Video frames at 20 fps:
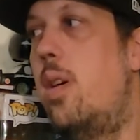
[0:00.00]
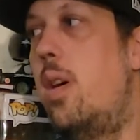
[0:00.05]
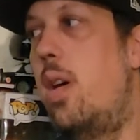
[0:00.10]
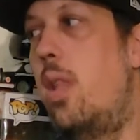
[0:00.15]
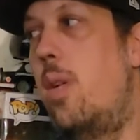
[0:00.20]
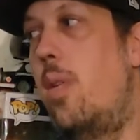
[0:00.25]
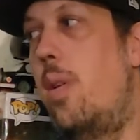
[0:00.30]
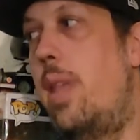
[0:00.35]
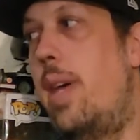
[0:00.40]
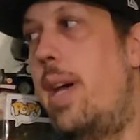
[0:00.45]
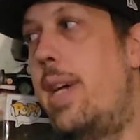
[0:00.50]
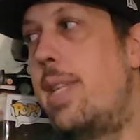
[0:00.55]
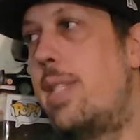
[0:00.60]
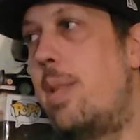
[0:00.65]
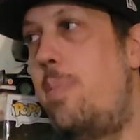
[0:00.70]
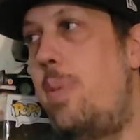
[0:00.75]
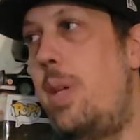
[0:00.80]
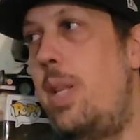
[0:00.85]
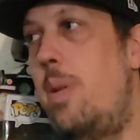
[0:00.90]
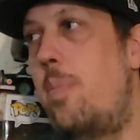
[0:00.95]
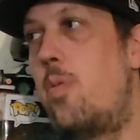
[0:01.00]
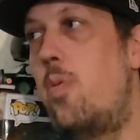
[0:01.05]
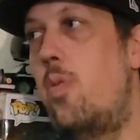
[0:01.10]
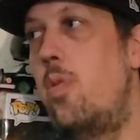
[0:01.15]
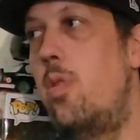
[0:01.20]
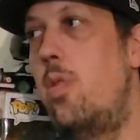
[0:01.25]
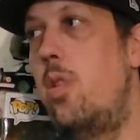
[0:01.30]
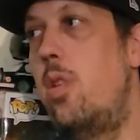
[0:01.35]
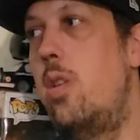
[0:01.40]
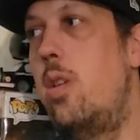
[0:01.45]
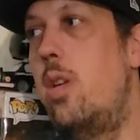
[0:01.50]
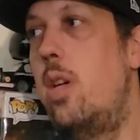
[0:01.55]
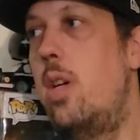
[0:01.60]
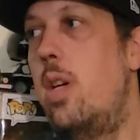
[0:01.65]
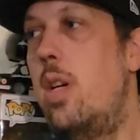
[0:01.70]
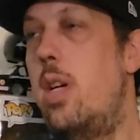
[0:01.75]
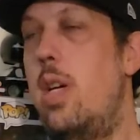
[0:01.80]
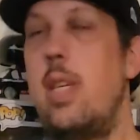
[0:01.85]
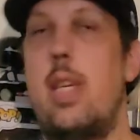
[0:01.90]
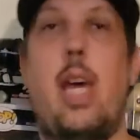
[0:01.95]
Oh, the one that has the beat up quarter?
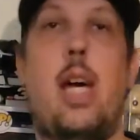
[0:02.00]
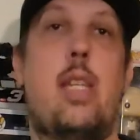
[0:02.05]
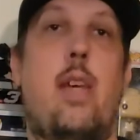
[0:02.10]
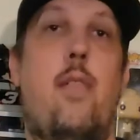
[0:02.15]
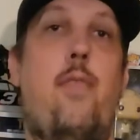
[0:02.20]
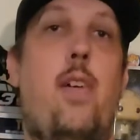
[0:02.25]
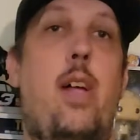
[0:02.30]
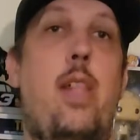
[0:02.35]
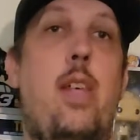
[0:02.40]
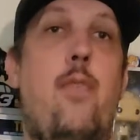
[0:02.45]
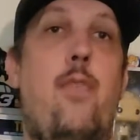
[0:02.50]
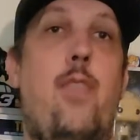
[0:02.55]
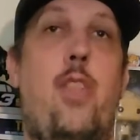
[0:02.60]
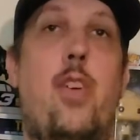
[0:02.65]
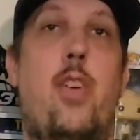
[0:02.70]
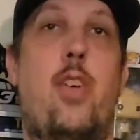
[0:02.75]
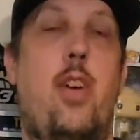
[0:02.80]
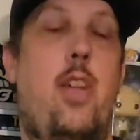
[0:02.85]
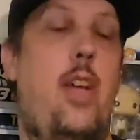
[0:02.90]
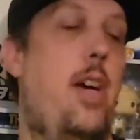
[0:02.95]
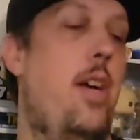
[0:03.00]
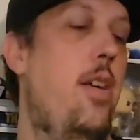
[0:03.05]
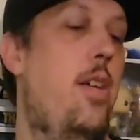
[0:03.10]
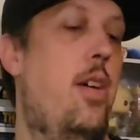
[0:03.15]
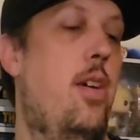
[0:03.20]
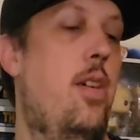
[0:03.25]
Yeah. Guys, I finally found the good iron